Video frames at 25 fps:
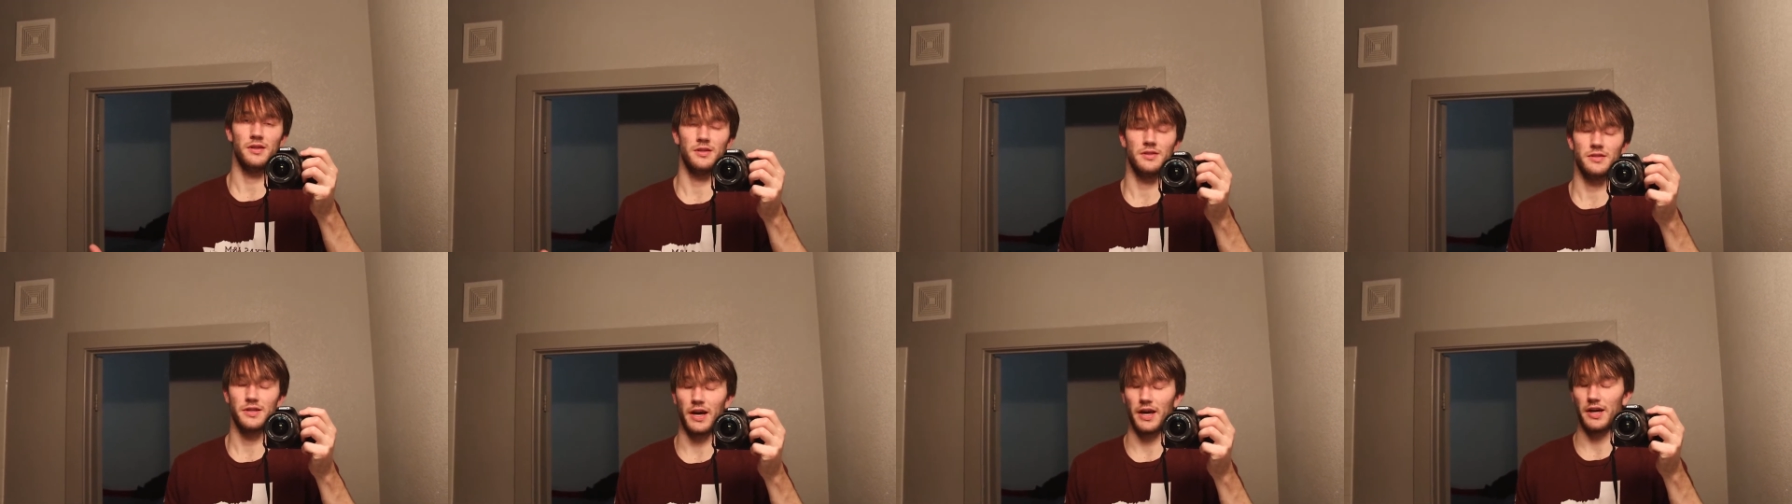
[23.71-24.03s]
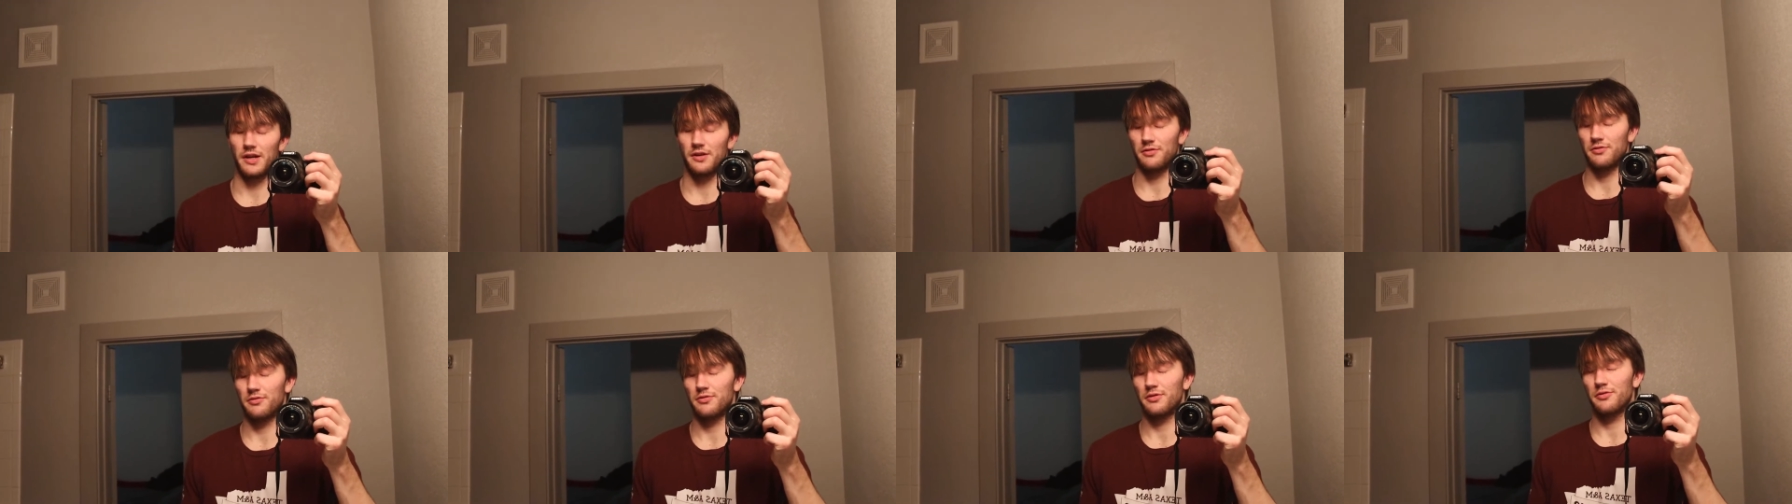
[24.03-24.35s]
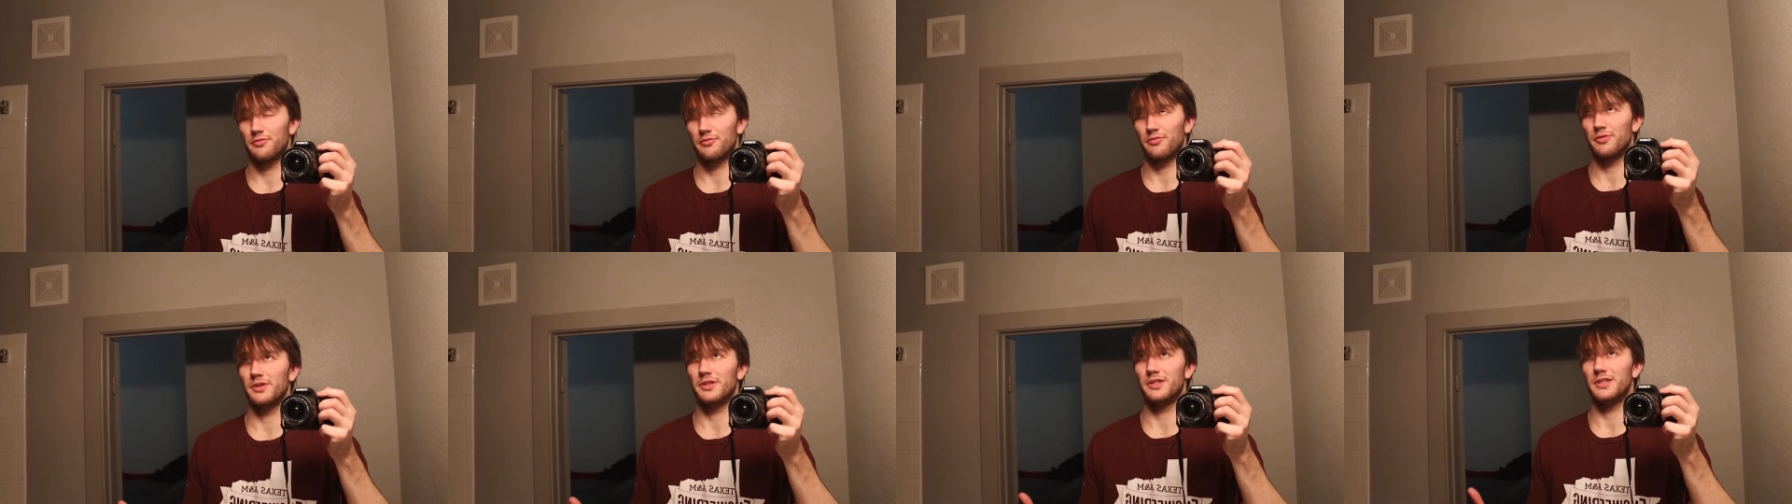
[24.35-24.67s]
the title, or
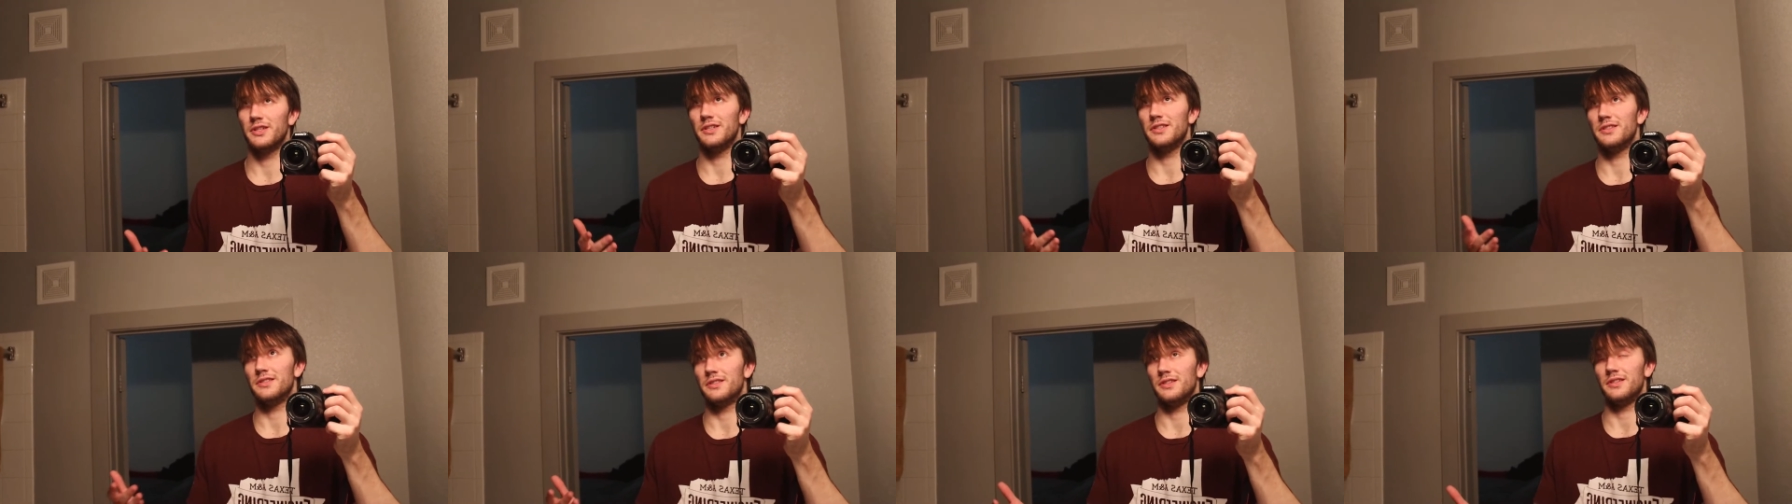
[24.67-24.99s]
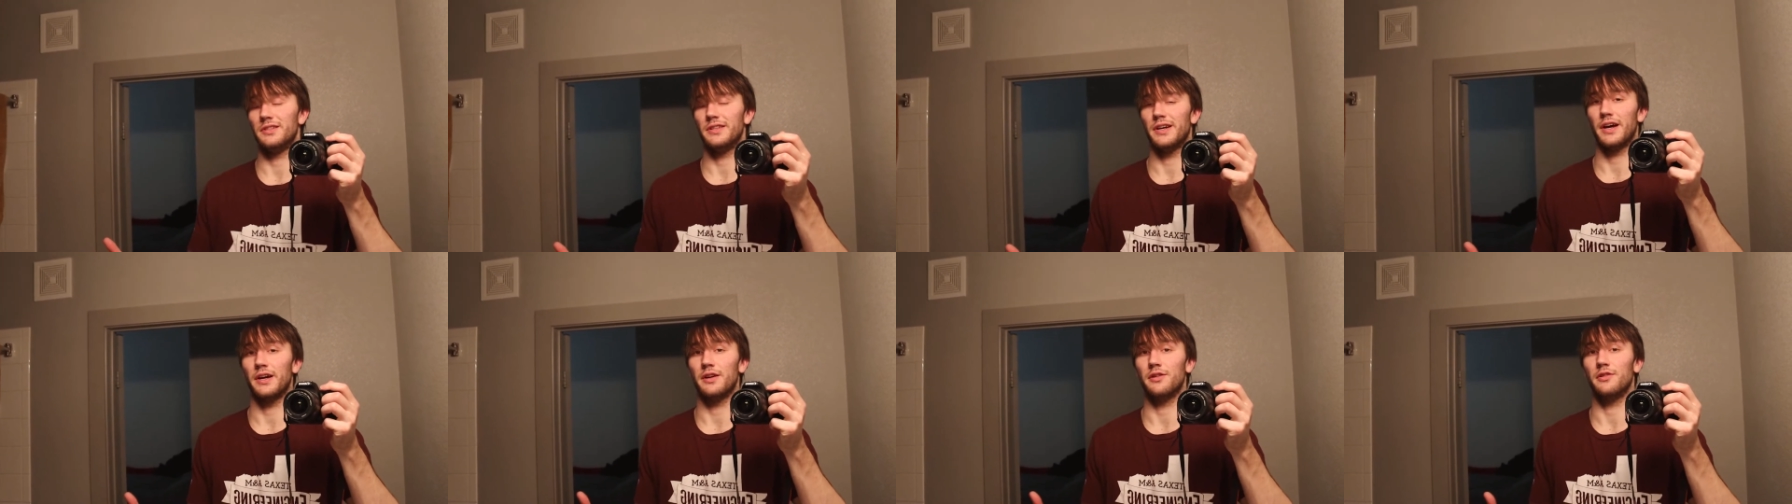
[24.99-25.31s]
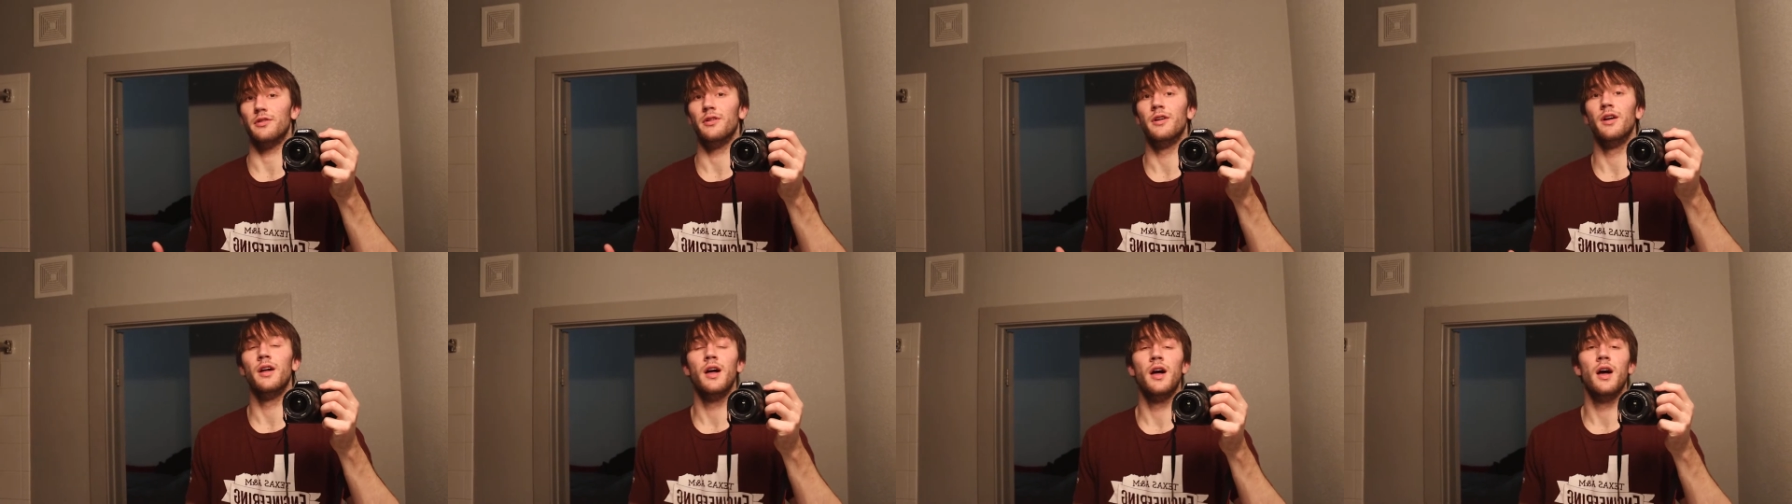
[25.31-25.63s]
which is the
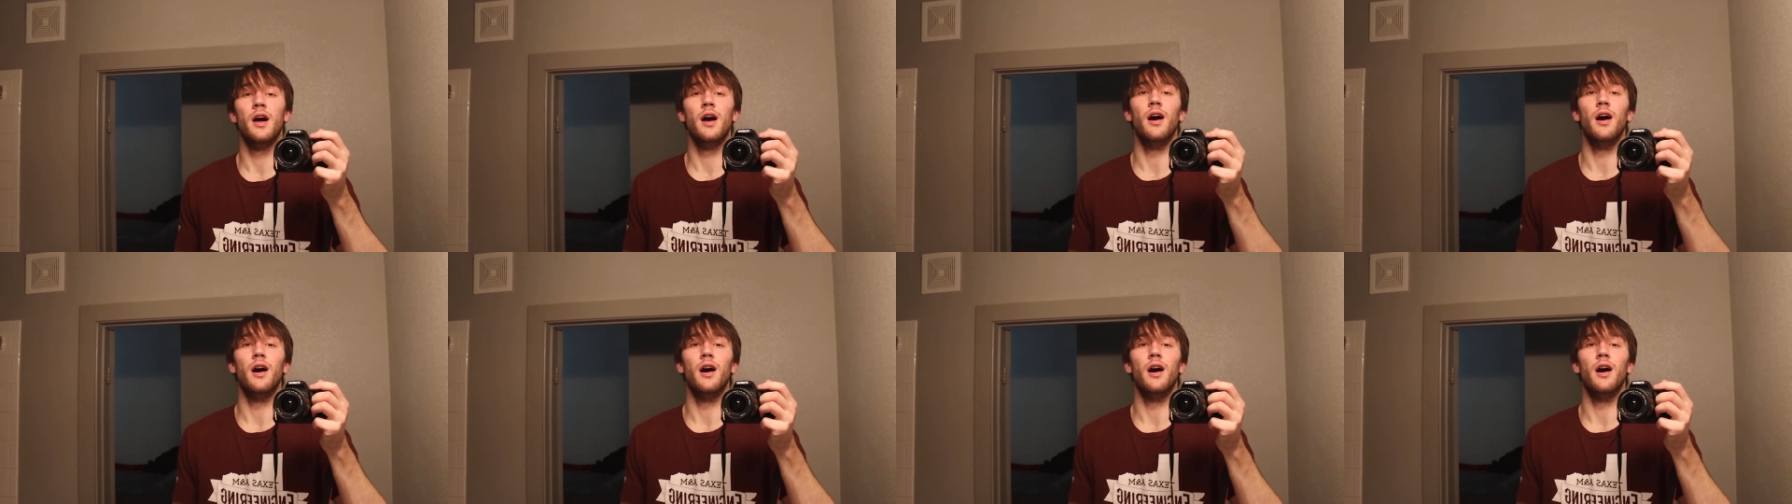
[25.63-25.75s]
title,